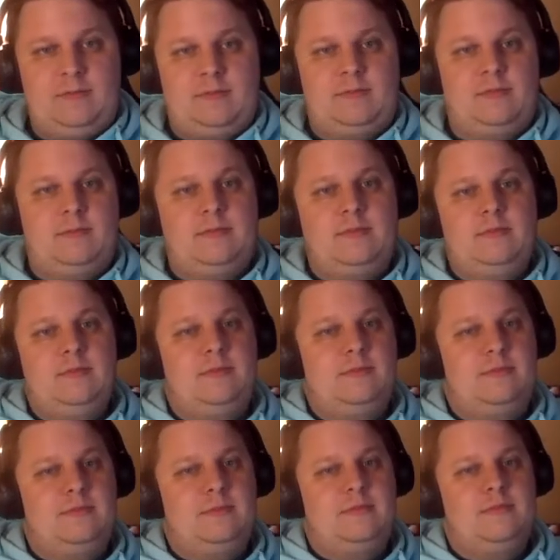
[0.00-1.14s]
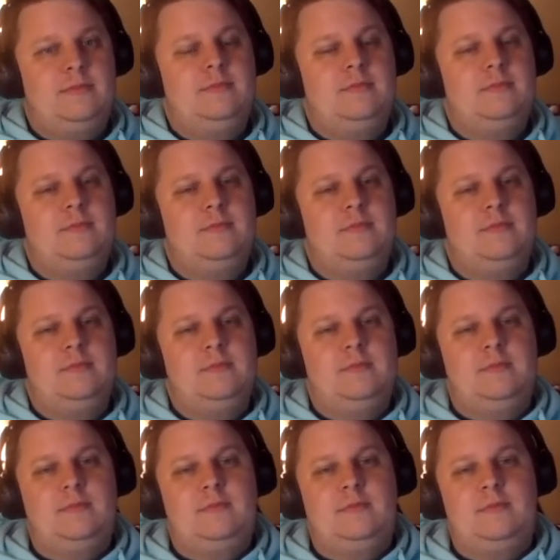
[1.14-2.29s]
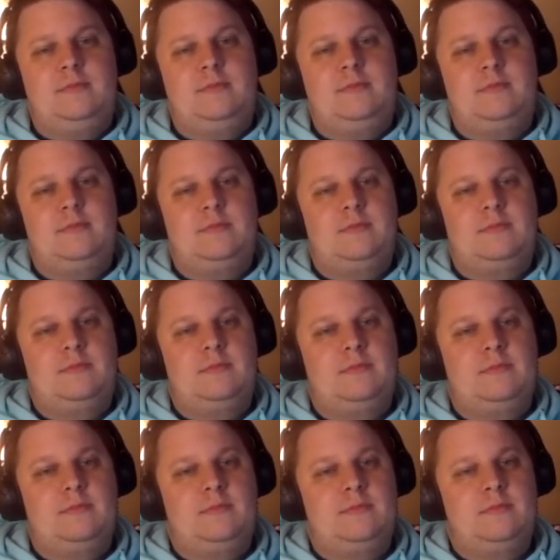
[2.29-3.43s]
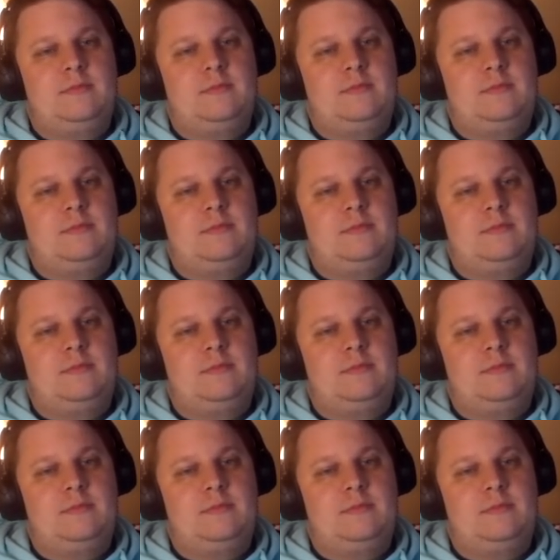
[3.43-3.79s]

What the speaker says: [no speech]